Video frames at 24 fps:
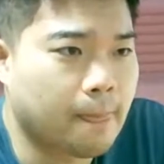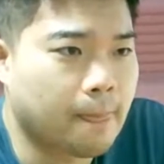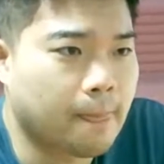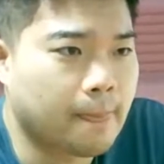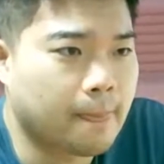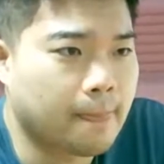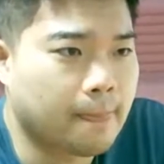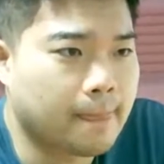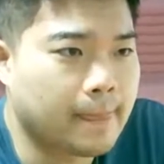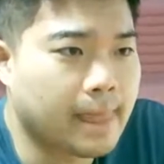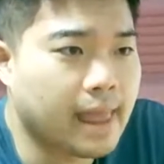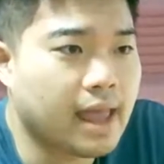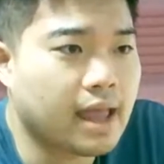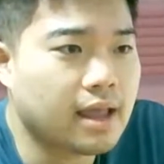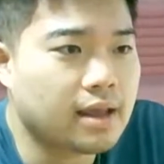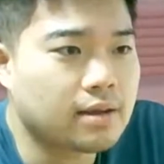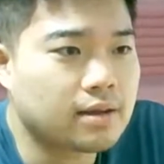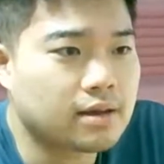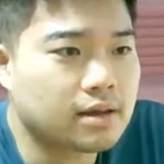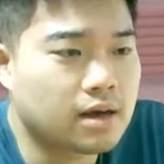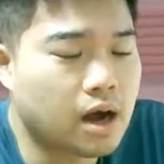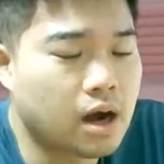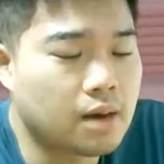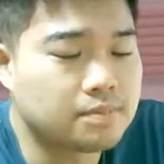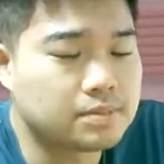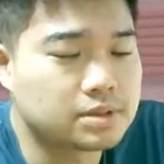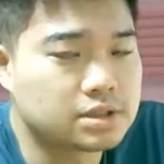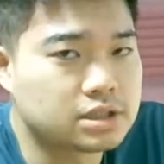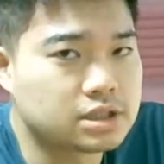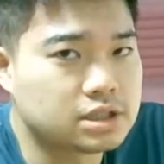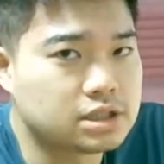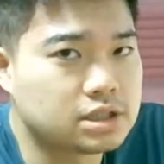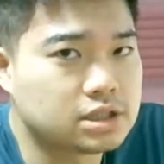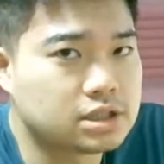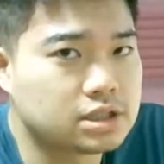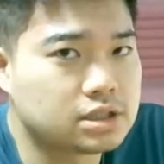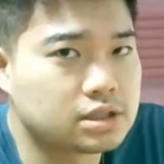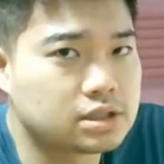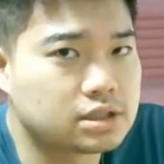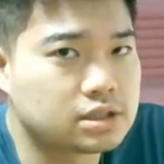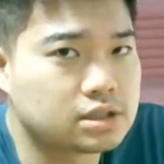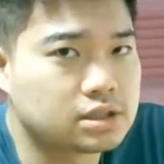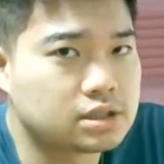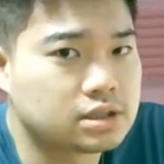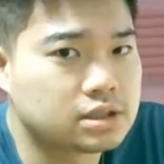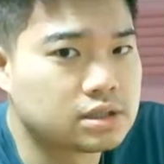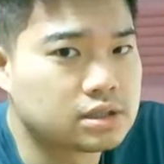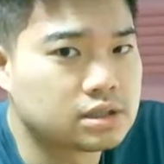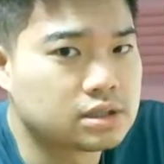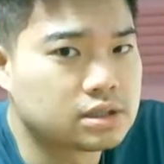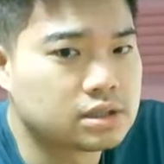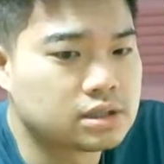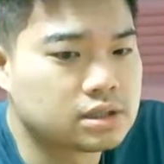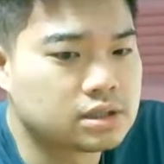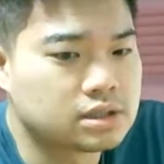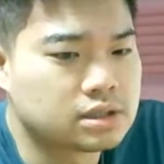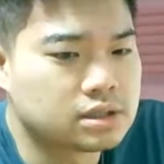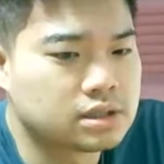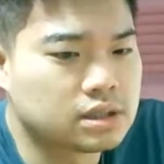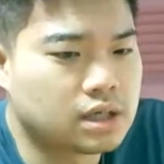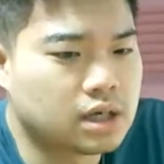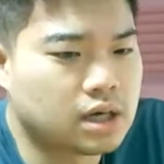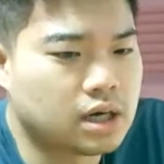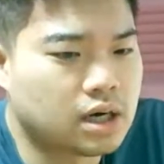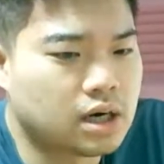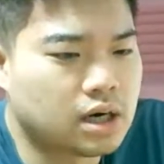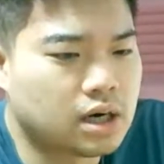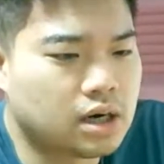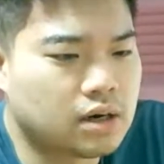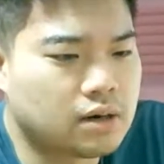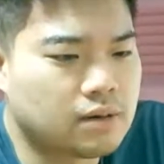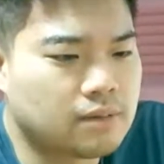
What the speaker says: That competition uh,